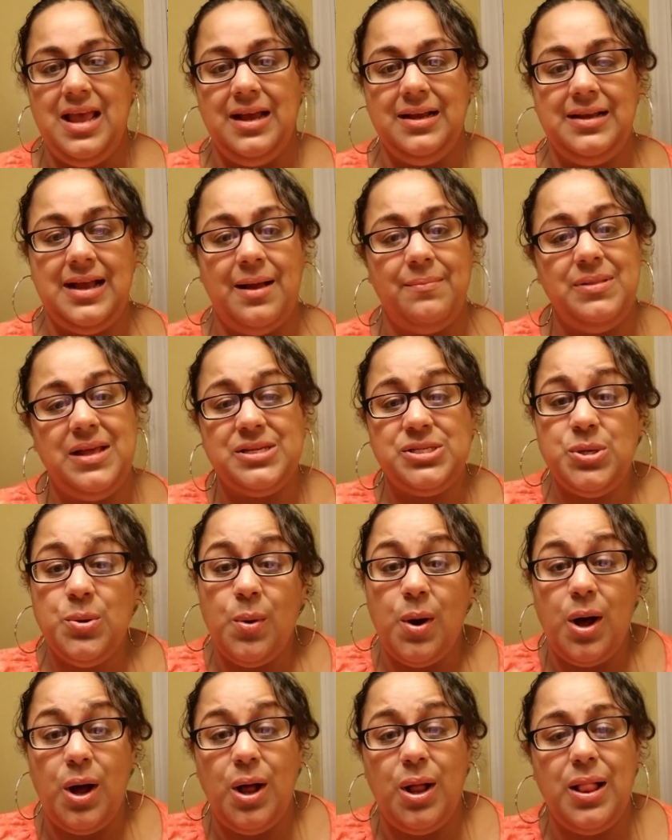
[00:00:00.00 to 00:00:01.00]
God bless you
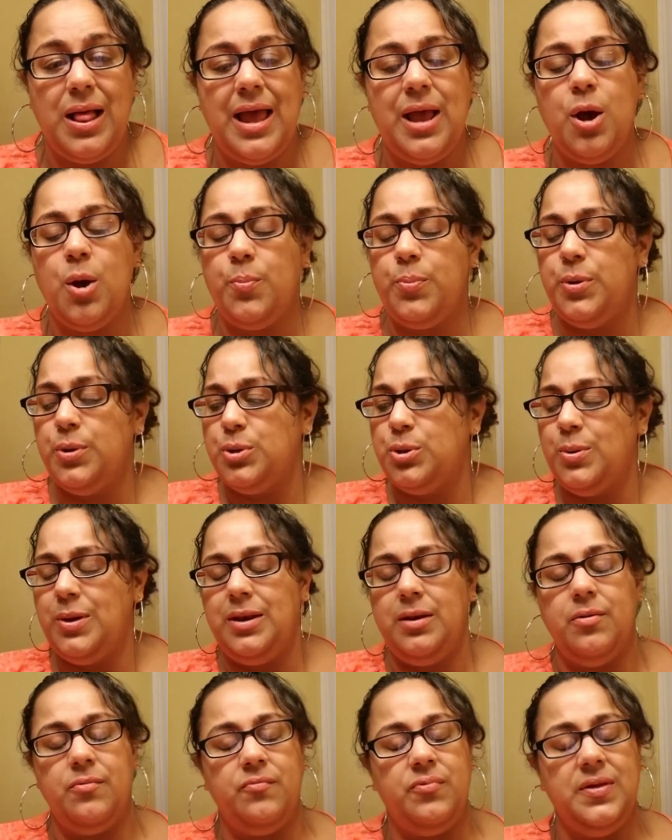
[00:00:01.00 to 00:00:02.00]
all. I hope you're
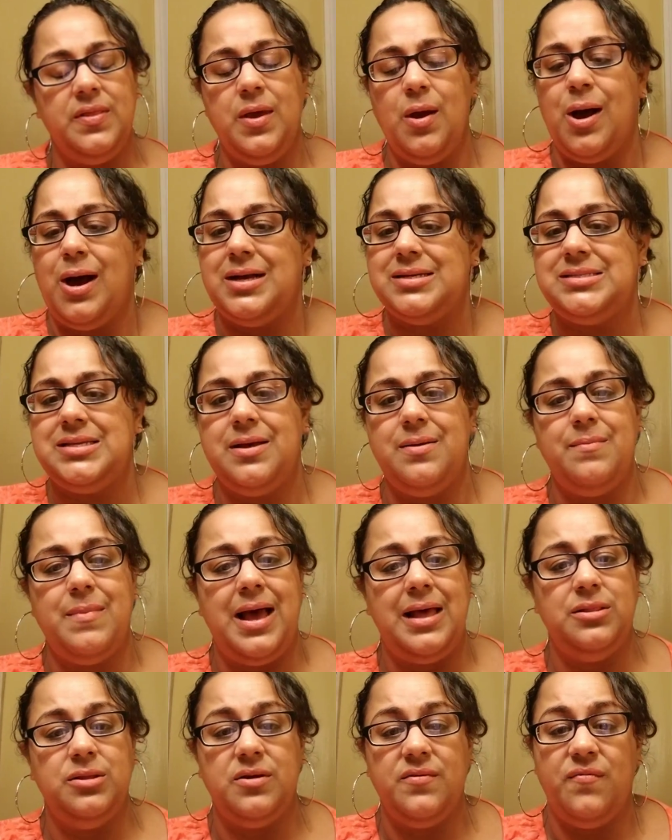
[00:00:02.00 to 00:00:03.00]
doing really awesome.
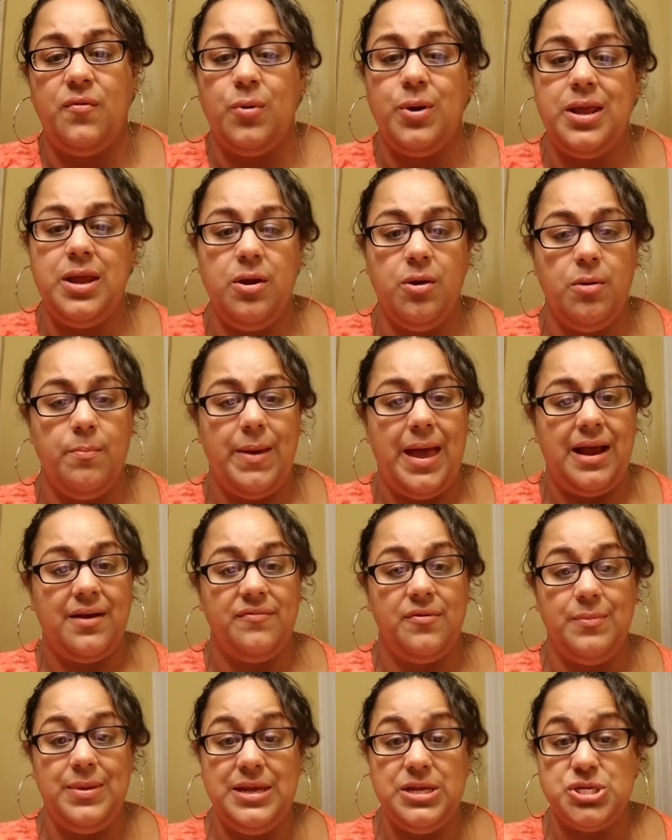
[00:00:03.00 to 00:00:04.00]
I look forward to hearing back
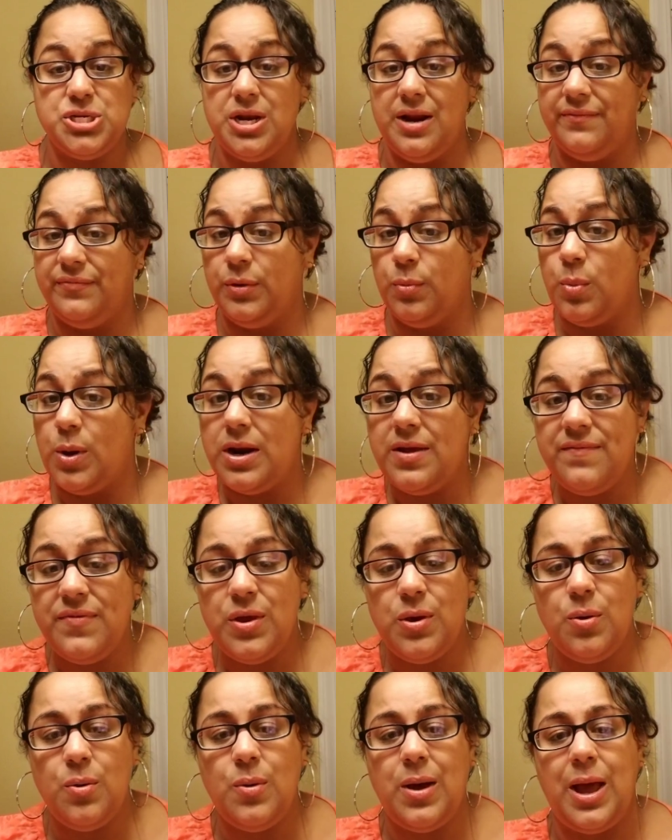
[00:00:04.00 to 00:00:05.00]
from each and every one of
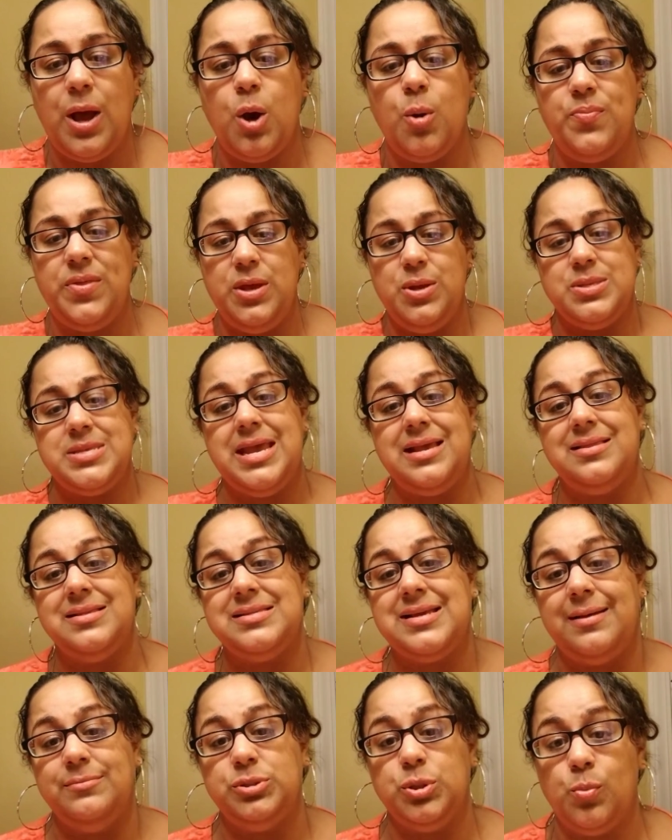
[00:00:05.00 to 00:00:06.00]
you. I hope that you take the
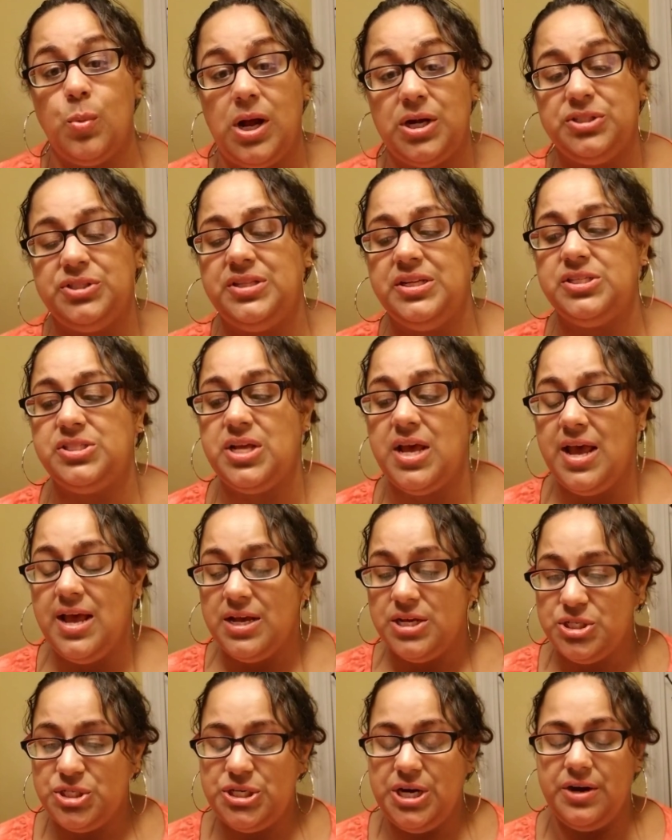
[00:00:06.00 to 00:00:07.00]
time to watch this,
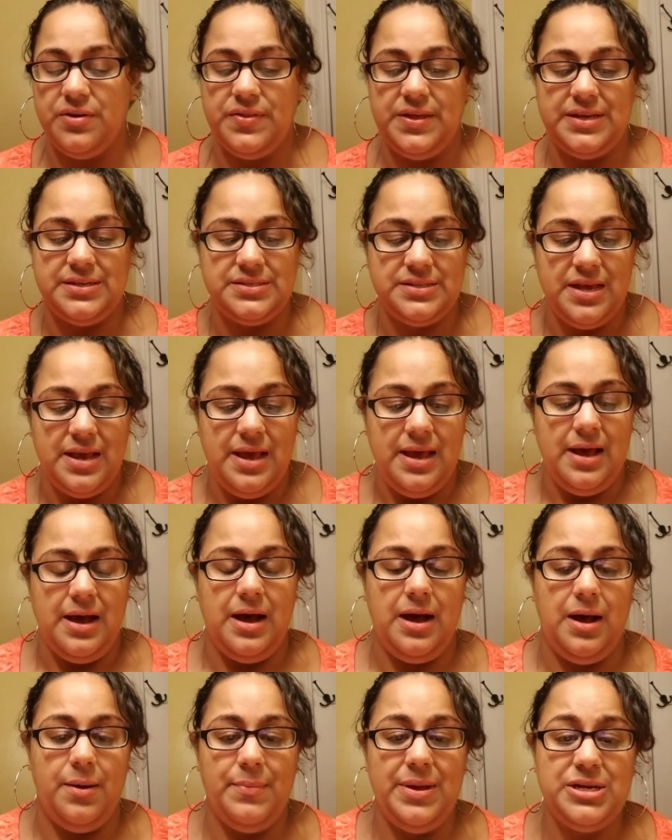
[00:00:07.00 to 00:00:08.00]
share this,
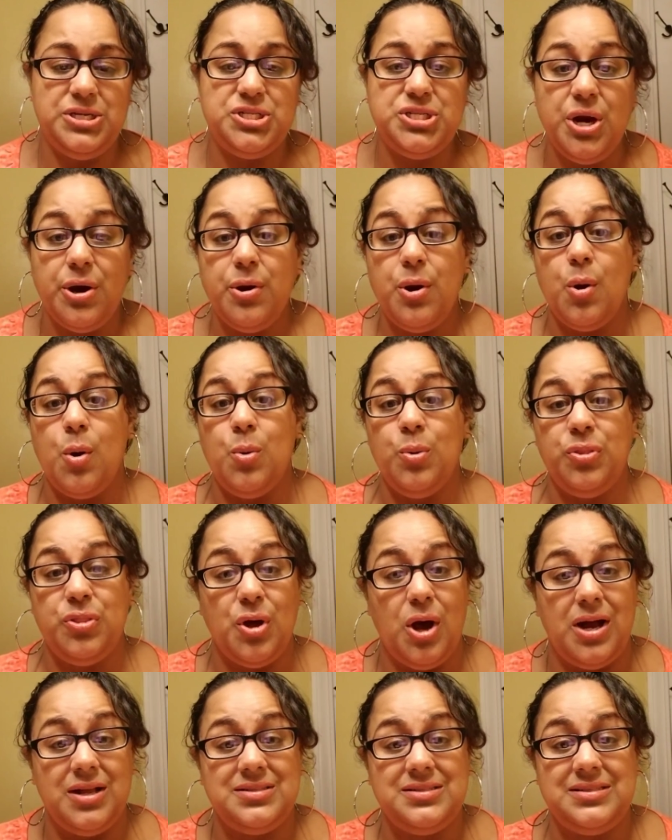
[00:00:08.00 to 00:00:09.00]
and share your own
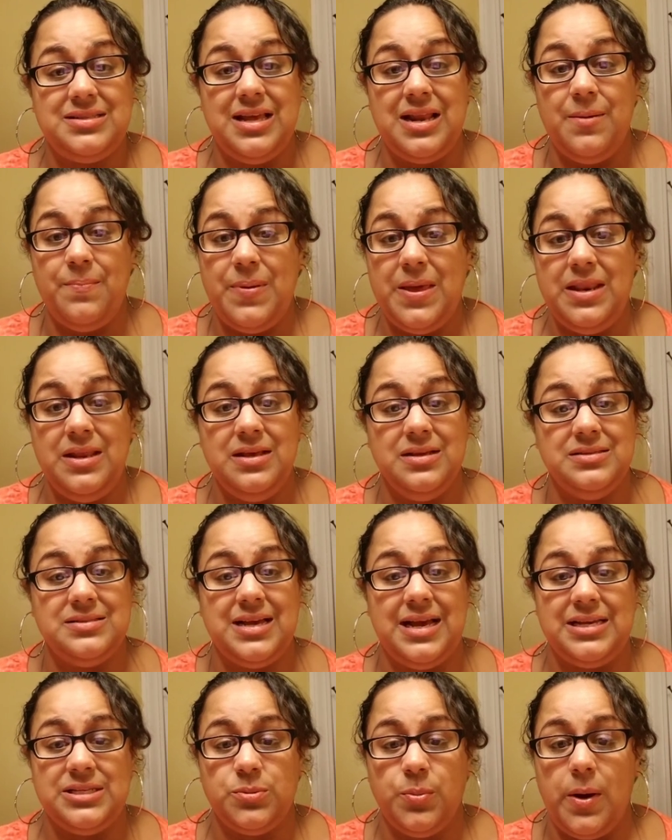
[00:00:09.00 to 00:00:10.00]
thoughts and opinions
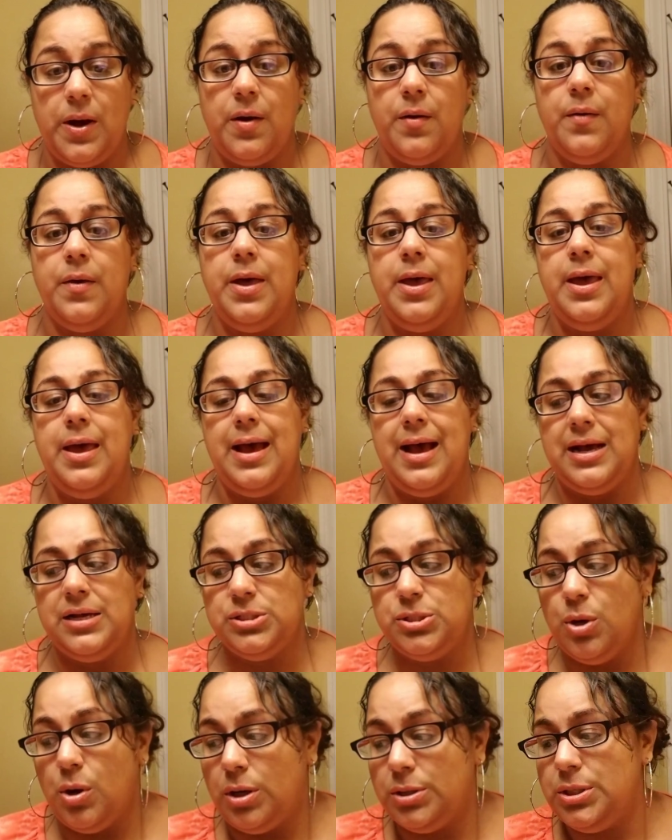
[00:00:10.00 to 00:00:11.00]
as well.
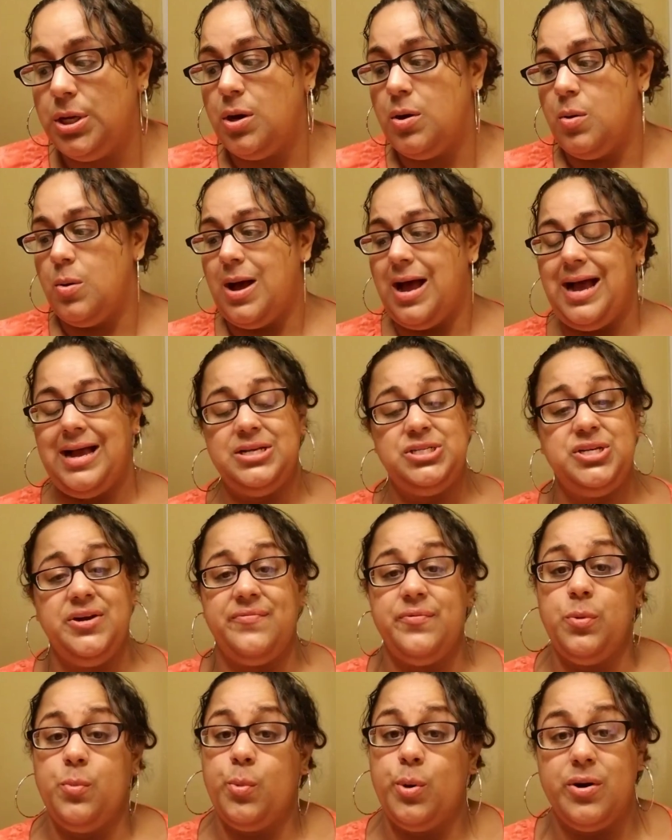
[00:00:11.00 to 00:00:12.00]
As you all know, I share
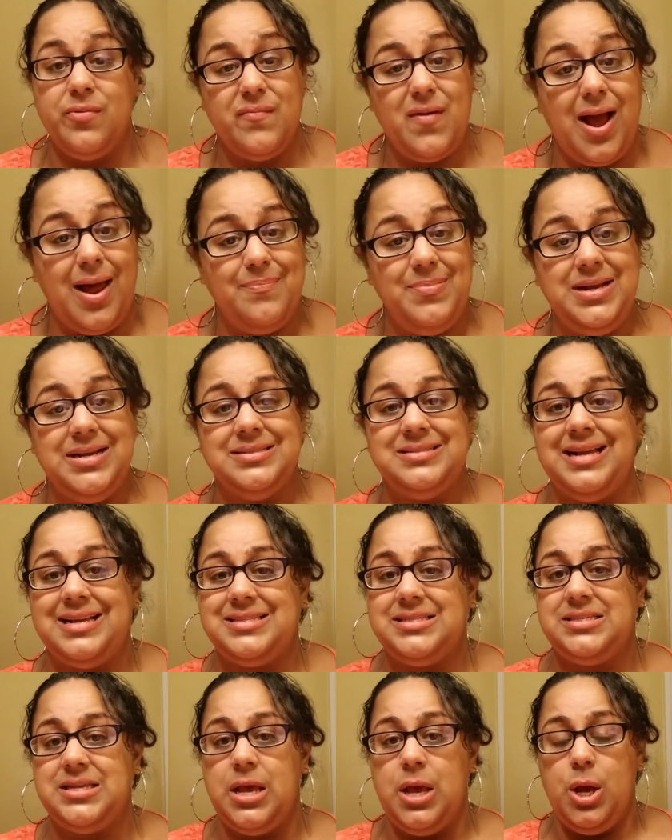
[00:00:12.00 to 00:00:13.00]
from the Word of God because
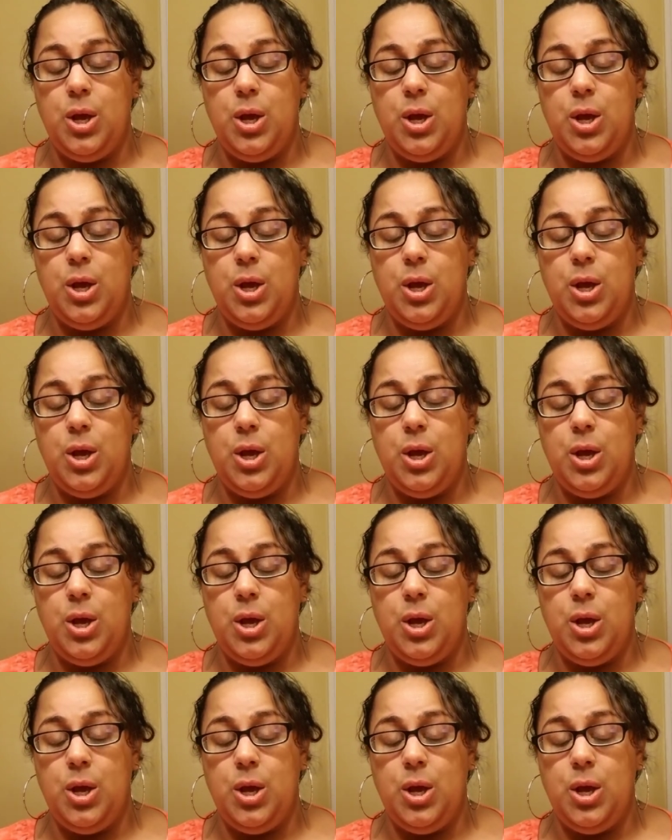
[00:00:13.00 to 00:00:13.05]
that's